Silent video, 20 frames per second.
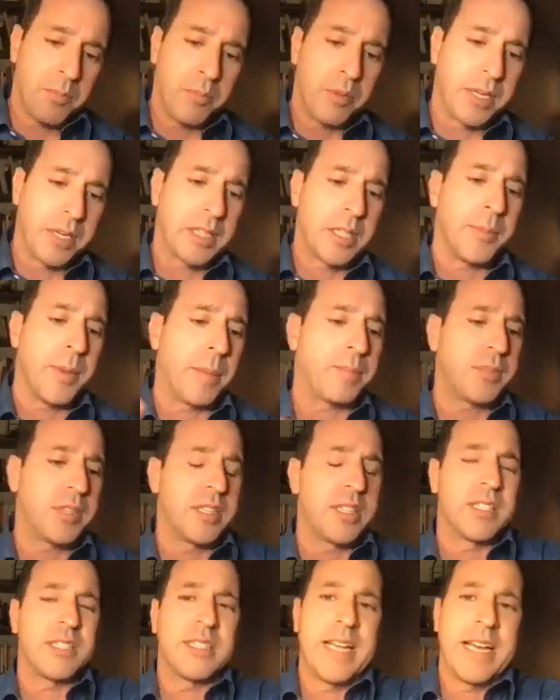bring them up
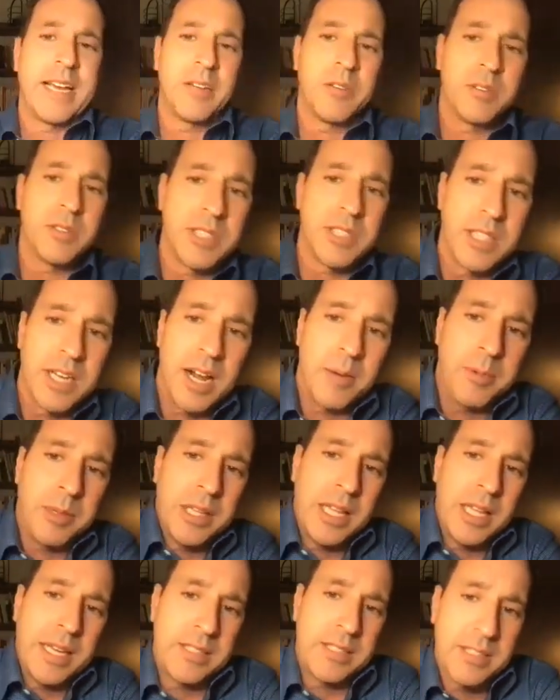to the standards that I
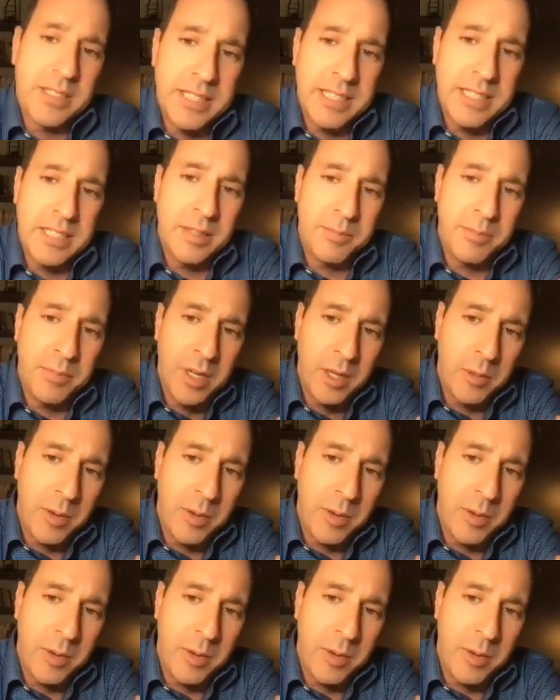would like to see them